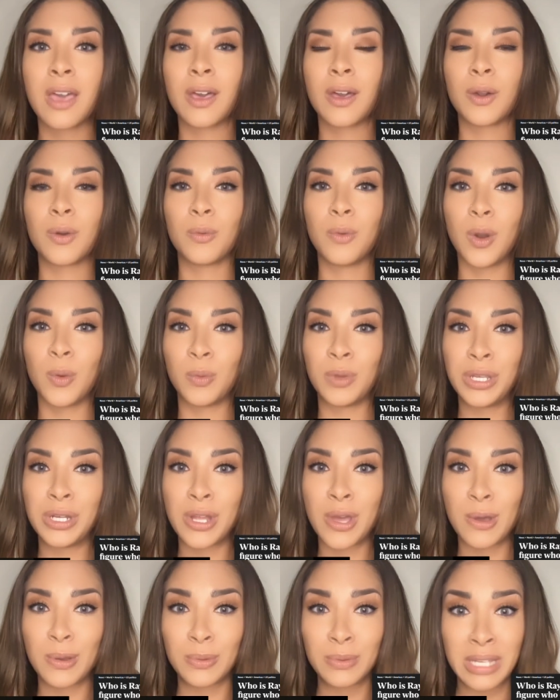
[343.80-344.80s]
What we
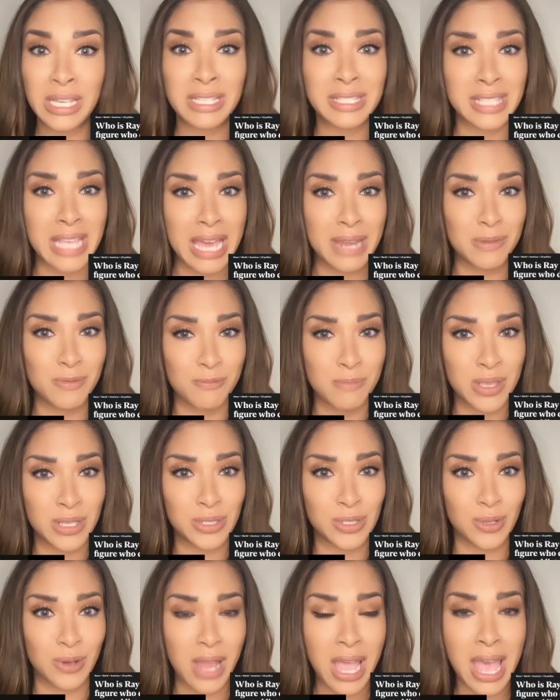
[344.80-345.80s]
know is that
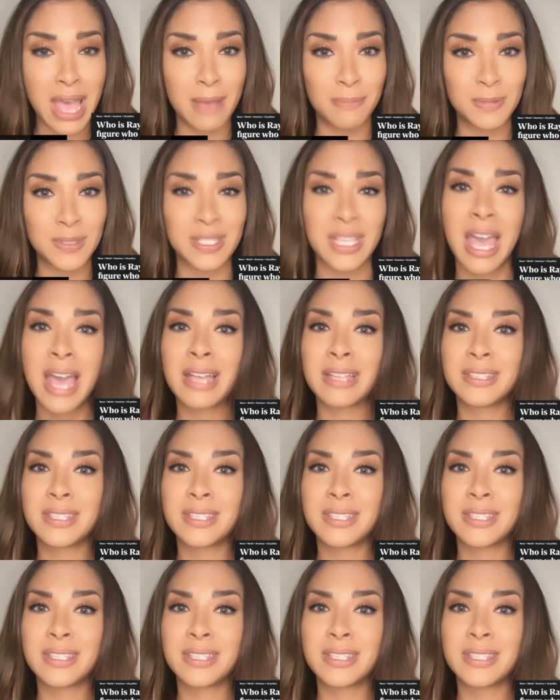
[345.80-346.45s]
Mr. Epps,